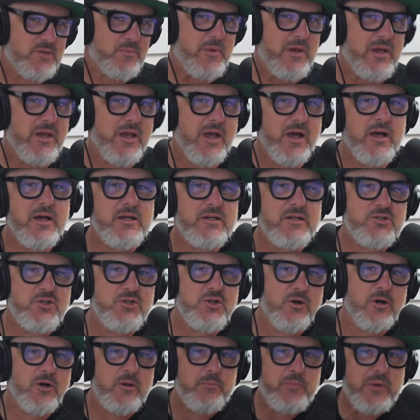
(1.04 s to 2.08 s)
because
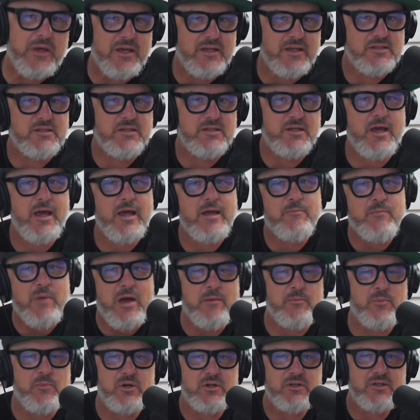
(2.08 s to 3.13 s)
you're a PCA
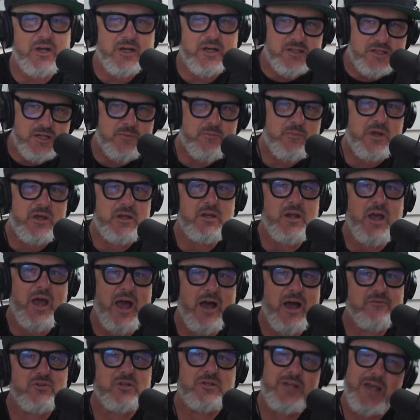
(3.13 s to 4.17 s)
member doesn't mean you
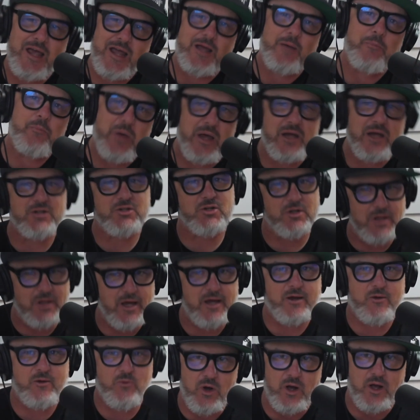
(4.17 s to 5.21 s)
have to take a picture
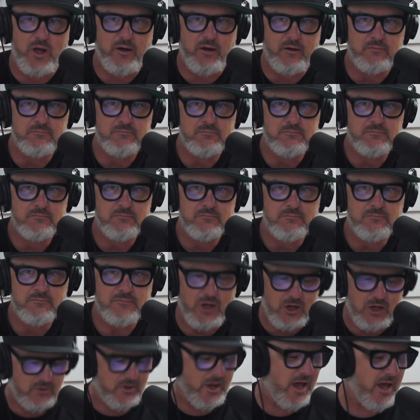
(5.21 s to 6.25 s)
like one.
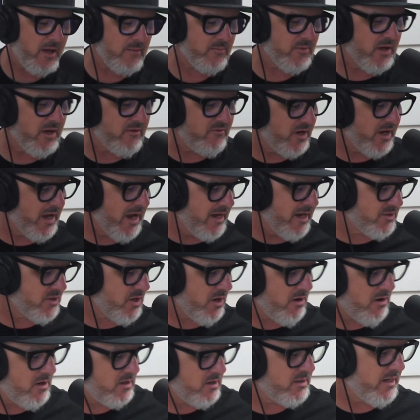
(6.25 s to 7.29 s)
Okay, I'm giving you guys a
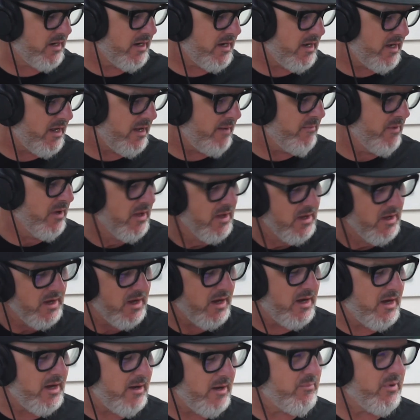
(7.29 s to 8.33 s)
hard time,
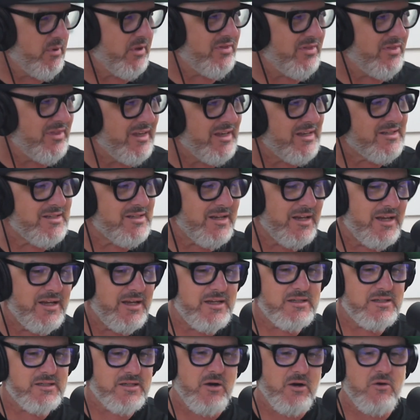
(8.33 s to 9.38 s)
but this
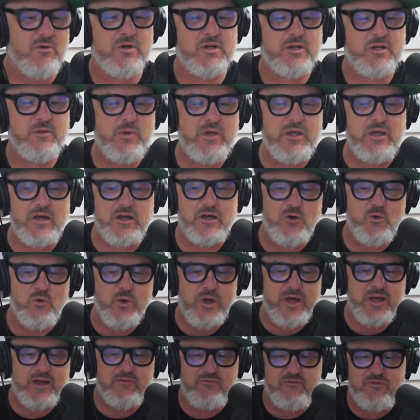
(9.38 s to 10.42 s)
is going to be a
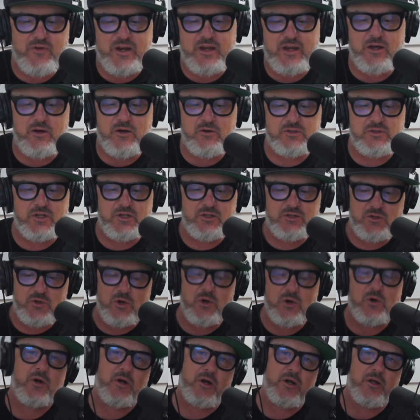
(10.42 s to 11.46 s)
quick video
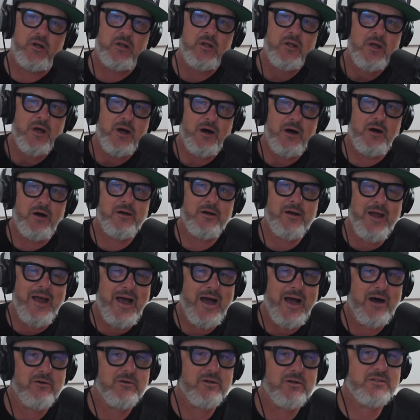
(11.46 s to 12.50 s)
tutorial on
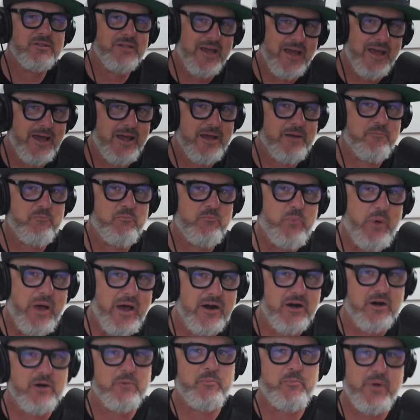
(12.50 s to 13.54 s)
how to take
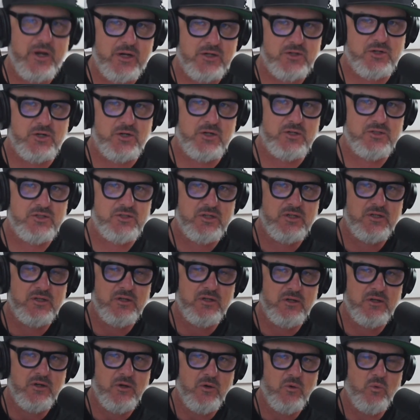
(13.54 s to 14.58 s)
better pictures
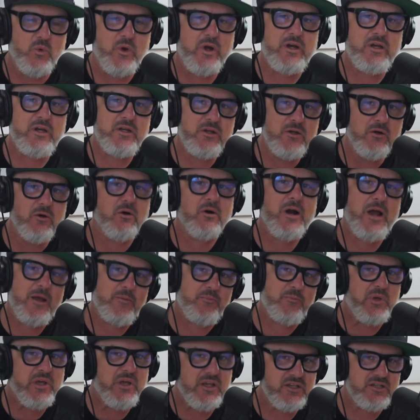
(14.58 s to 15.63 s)
when you're
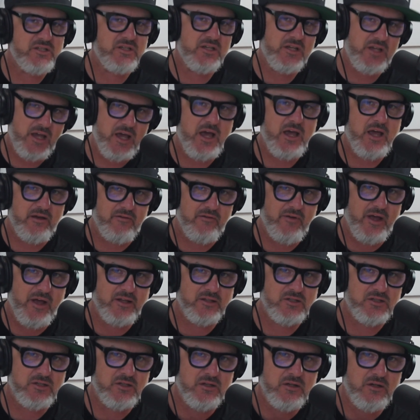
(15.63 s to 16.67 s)
at PCA
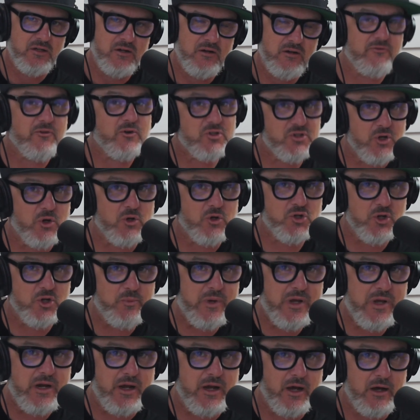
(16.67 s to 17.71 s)
events for social
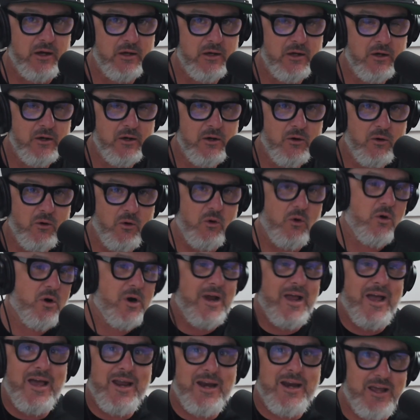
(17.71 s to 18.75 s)
media,
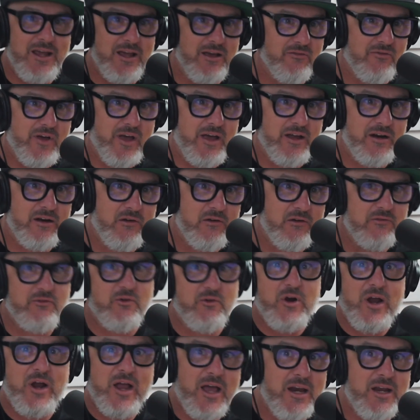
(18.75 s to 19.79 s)
or any event
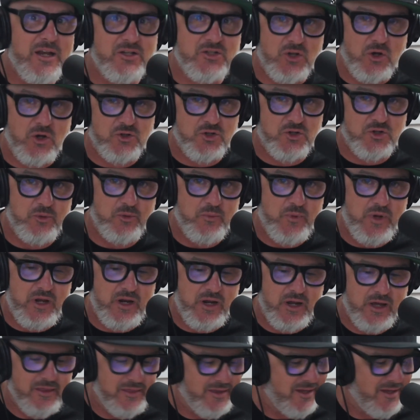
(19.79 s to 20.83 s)
for any social
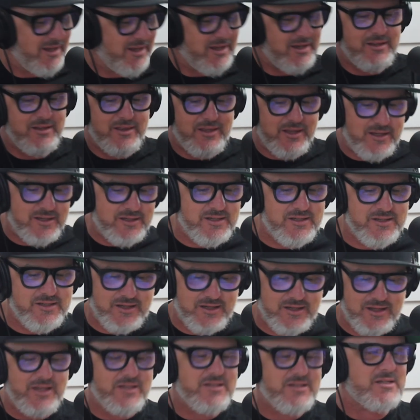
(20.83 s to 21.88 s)
media. This
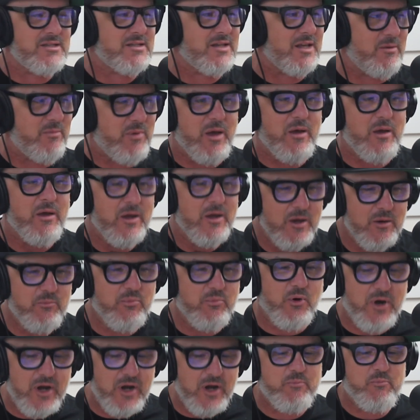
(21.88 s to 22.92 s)
is going to be a
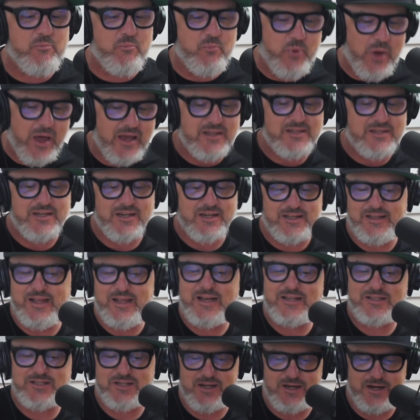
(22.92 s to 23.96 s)
pretty basic
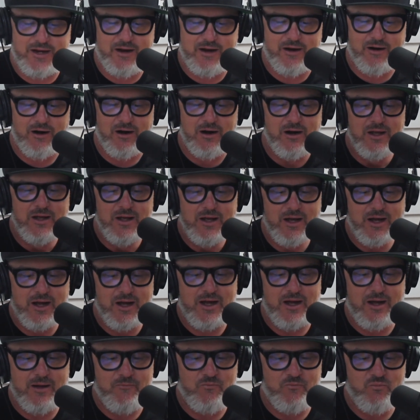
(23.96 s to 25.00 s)
lesson here.
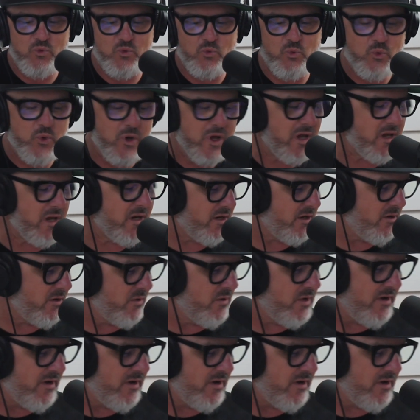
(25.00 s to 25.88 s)
We do an